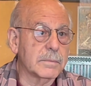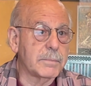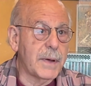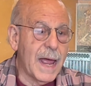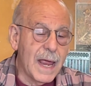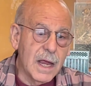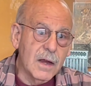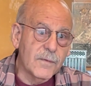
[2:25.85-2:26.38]

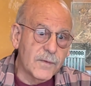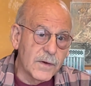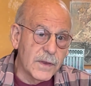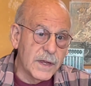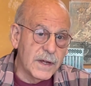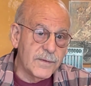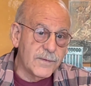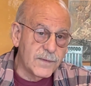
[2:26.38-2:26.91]
paying for
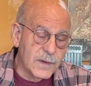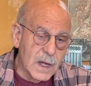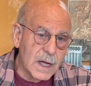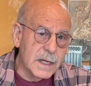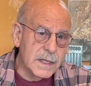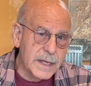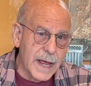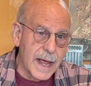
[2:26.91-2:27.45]
the
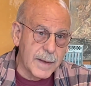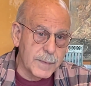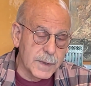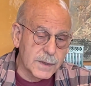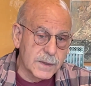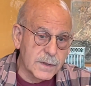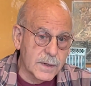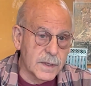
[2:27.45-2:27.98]
flood
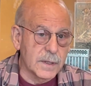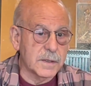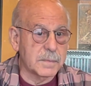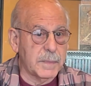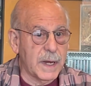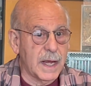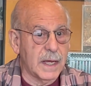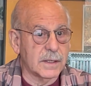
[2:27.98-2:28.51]
damage this
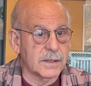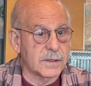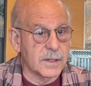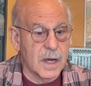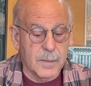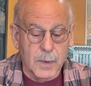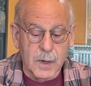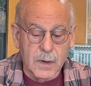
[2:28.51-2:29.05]
past
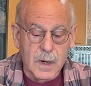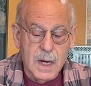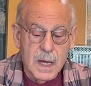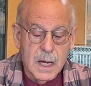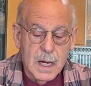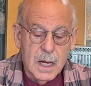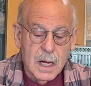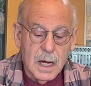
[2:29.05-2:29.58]
summer
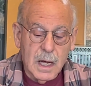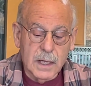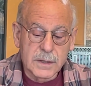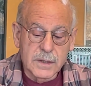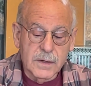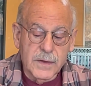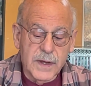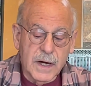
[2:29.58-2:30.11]
uh,
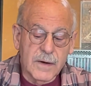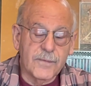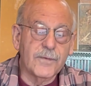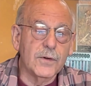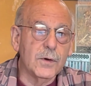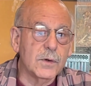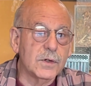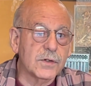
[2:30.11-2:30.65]
to their
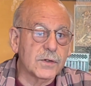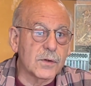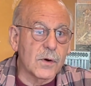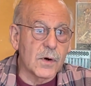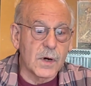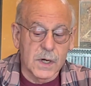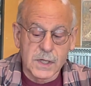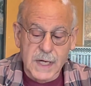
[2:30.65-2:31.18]
food
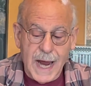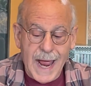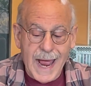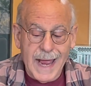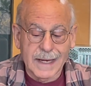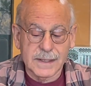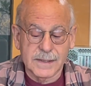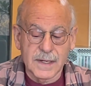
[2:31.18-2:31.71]
storage
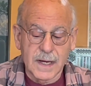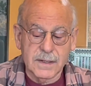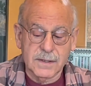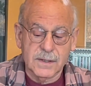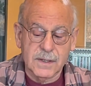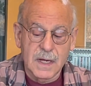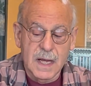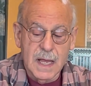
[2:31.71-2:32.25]

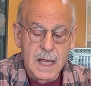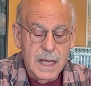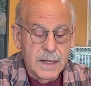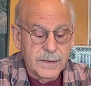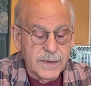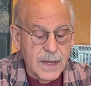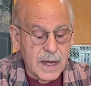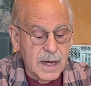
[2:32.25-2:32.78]
access.
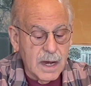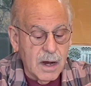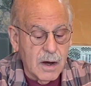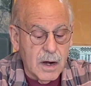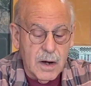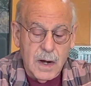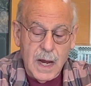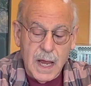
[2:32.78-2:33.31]
They
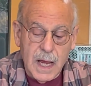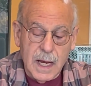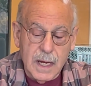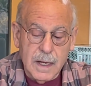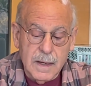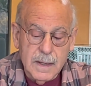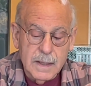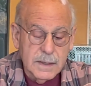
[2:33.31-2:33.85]
are
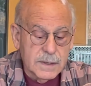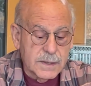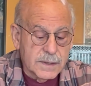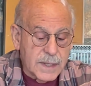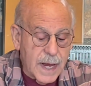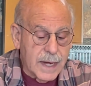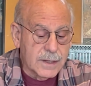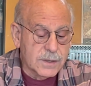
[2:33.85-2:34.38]
a
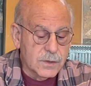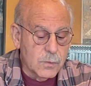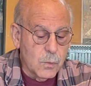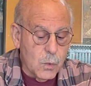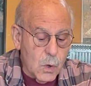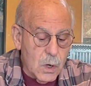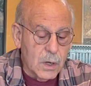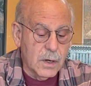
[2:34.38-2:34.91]
sex
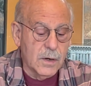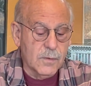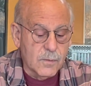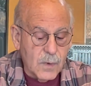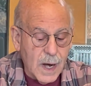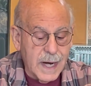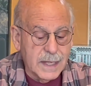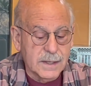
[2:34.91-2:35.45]
worker
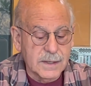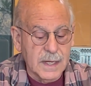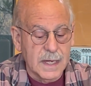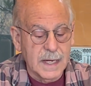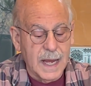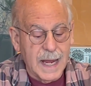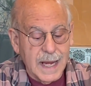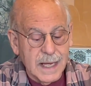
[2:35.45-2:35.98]
rights
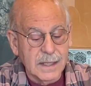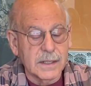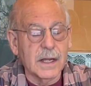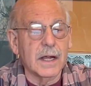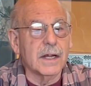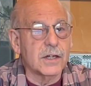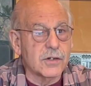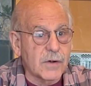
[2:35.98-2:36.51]
and
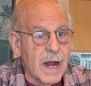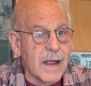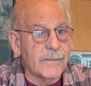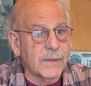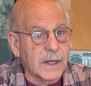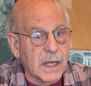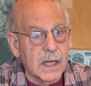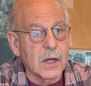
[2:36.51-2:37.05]

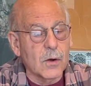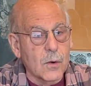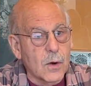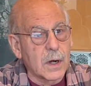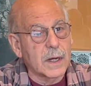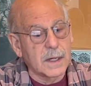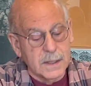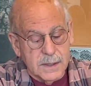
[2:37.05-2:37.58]
anti-trafficking
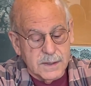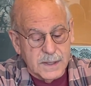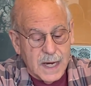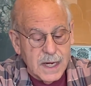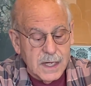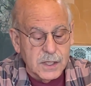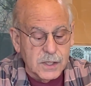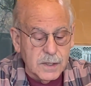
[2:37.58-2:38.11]

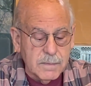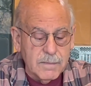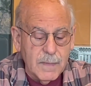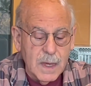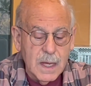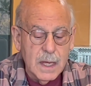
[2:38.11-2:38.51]
organization.